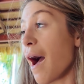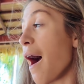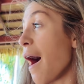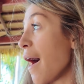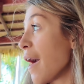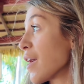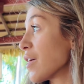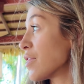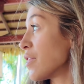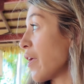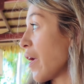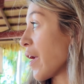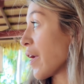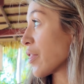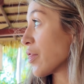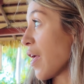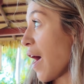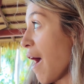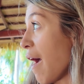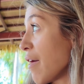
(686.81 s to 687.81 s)
I
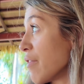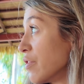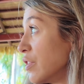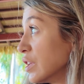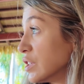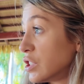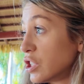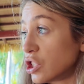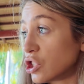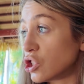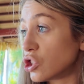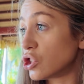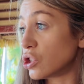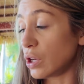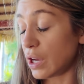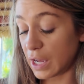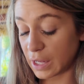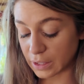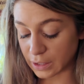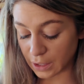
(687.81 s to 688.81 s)
think that this is,
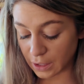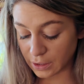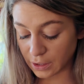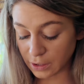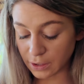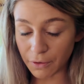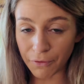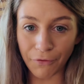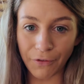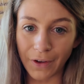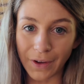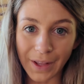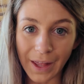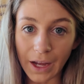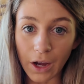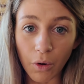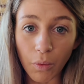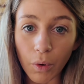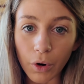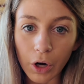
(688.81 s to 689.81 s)
it doesn't feel
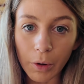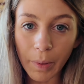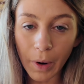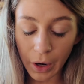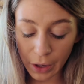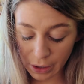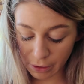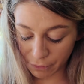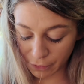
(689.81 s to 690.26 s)
like a water park.